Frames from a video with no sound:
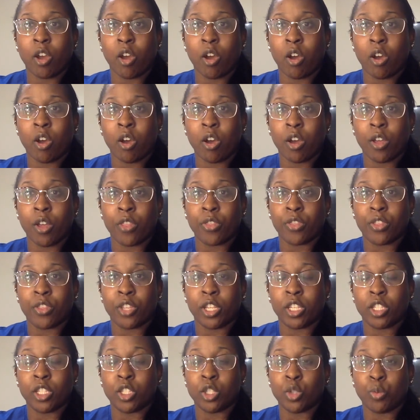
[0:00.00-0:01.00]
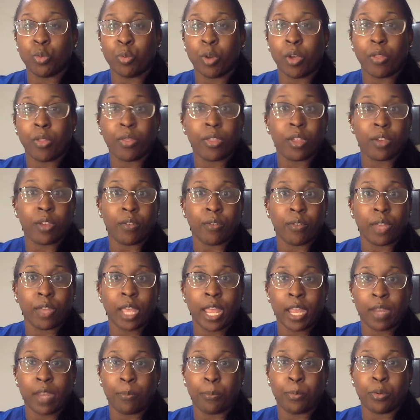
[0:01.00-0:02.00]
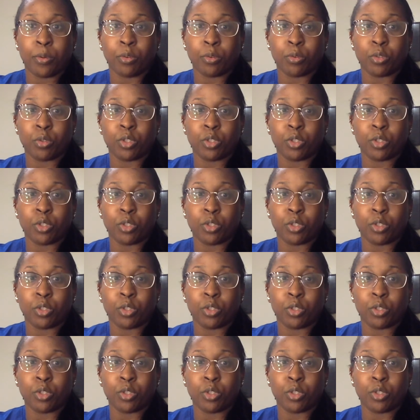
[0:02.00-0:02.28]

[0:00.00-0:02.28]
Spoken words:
on the 12th of April.